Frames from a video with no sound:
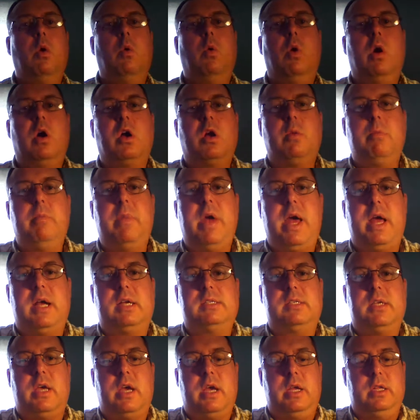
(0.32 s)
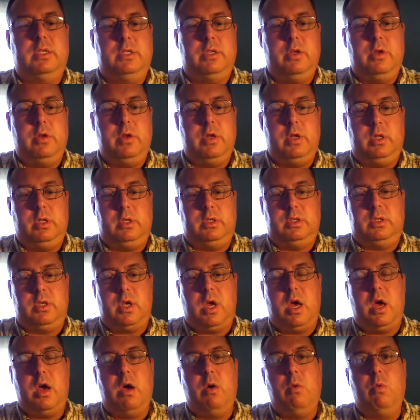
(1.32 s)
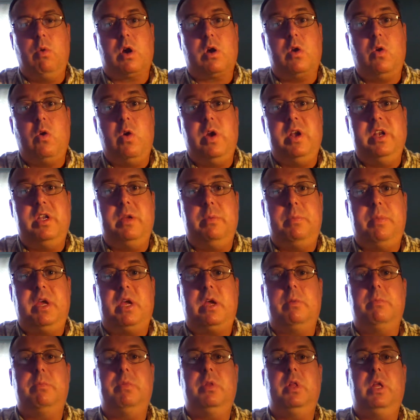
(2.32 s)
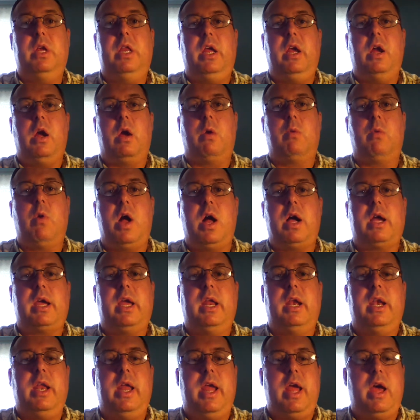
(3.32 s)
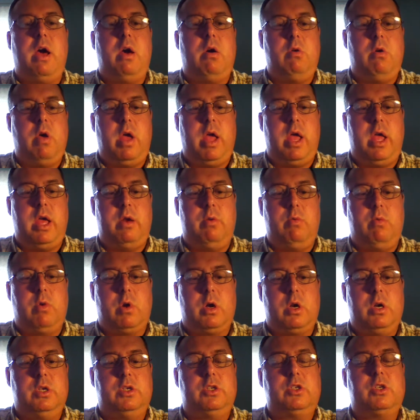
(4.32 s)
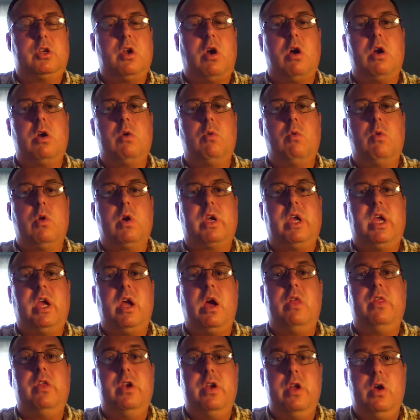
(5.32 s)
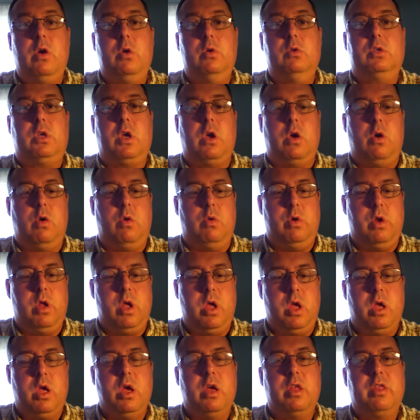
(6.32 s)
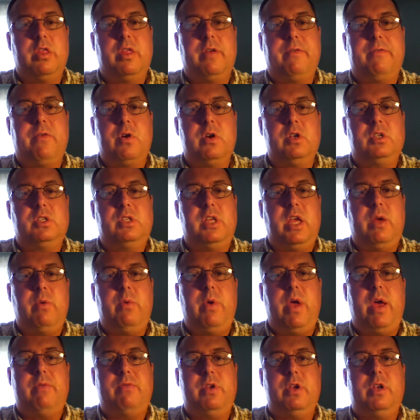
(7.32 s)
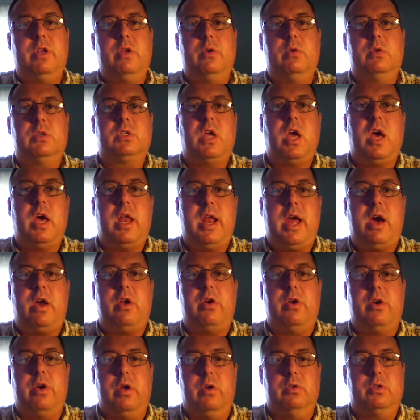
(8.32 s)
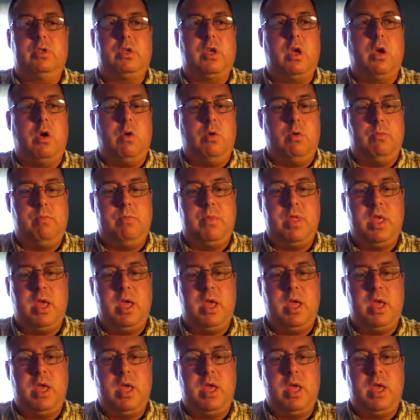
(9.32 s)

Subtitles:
Welcome back, science students. We're going to be completing our rocket now, and we're going to start working on the nose cone. The first thing we have to do is cut out our nose cone.